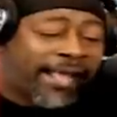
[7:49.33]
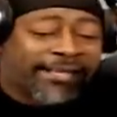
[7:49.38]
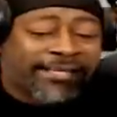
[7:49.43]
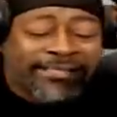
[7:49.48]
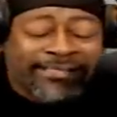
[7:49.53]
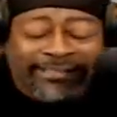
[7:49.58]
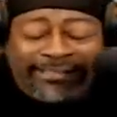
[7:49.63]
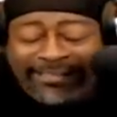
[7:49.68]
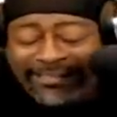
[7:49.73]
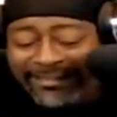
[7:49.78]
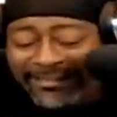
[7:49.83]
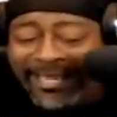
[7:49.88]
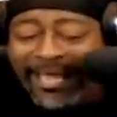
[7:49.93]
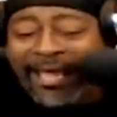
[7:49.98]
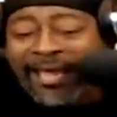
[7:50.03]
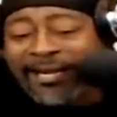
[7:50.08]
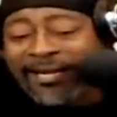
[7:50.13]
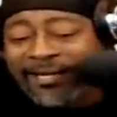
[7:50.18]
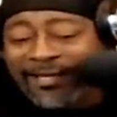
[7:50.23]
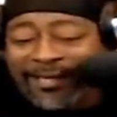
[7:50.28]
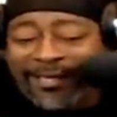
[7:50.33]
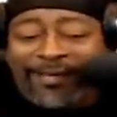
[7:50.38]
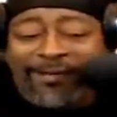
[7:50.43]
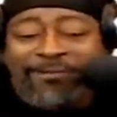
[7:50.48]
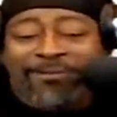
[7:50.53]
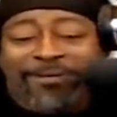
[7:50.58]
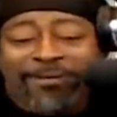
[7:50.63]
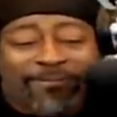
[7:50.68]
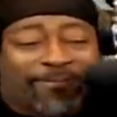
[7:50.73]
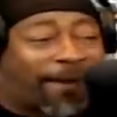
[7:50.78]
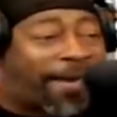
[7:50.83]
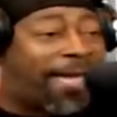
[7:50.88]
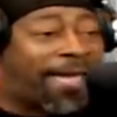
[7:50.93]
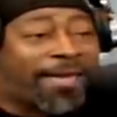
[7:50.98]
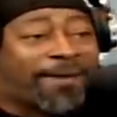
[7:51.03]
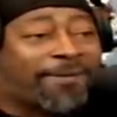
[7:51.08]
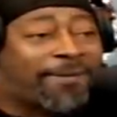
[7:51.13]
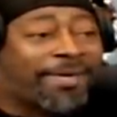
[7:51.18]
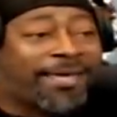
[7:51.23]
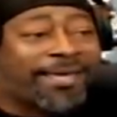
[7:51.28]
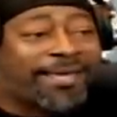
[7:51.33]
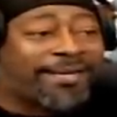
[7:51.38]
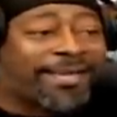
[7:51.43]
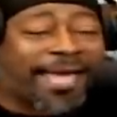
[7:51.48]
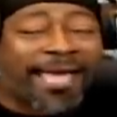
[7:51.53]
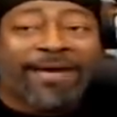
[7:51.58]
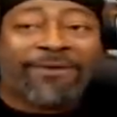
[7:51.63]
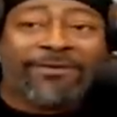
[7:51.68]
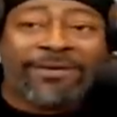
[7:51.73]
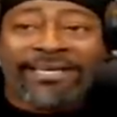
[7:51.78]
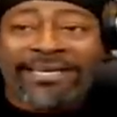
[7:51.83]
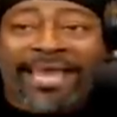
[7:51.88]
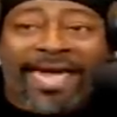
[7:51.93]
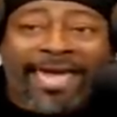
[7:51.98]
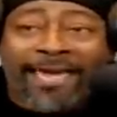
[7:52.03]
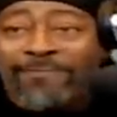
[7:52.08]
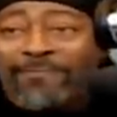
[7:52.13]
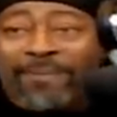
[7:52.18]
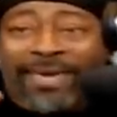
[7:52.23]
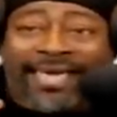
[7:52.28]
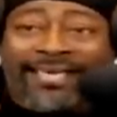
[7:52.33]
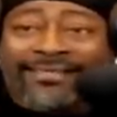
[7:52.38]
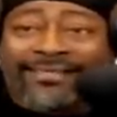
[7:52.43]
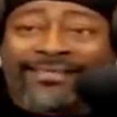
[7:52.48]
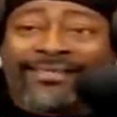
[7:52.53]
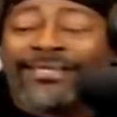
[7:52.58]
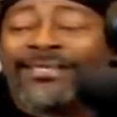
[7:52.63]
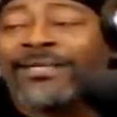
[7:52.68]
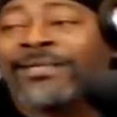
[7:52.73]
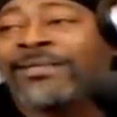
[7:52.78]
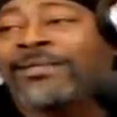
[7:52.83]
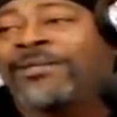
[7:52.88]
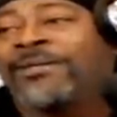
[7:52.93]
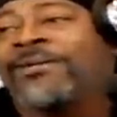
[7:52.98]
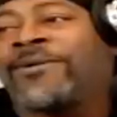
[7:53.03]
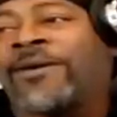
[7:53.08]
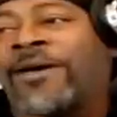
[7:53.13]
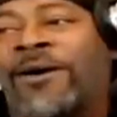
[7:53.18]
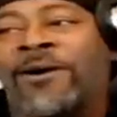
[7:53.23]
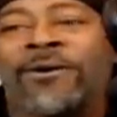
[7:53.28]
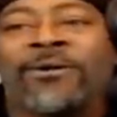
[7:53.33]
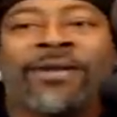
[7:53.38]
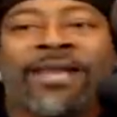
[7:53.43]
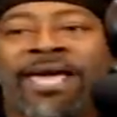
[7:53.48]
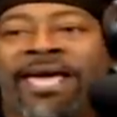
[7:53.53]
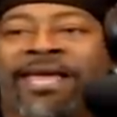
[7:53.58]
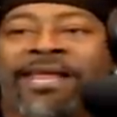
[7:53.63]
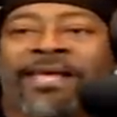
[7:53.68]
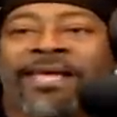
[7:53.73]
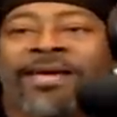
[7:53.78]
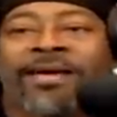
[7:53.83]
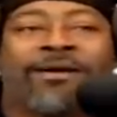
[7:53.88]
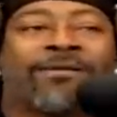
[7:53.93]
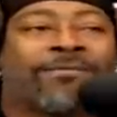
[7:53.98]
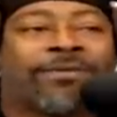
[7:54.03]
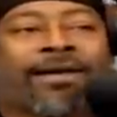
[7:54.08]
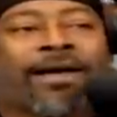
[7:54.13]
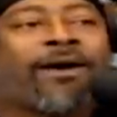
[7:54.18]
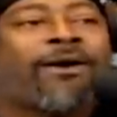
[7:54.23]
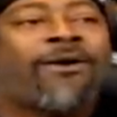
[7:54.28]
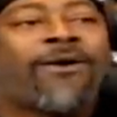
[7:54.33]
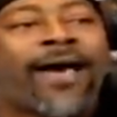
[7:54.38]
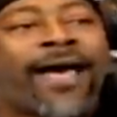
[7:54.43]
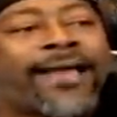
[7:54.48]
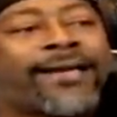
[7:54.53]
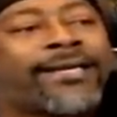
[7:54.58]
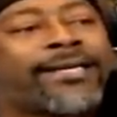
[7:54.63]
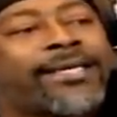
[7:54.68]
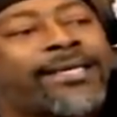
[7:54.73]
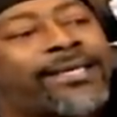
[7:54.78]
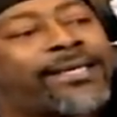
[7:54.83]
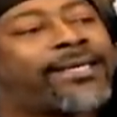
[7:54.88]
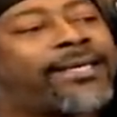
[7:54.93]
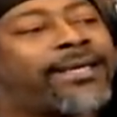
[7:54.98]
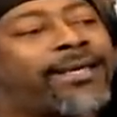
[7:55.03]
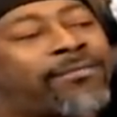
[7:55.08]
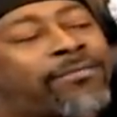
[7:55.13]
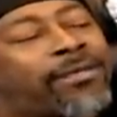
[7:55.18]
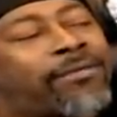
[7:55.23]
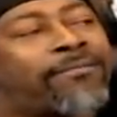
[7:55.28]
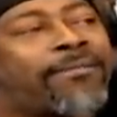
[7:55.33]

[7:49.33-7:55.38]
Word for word: decided to keep the baby, and now we like besties, you know. Let him go. I need him in my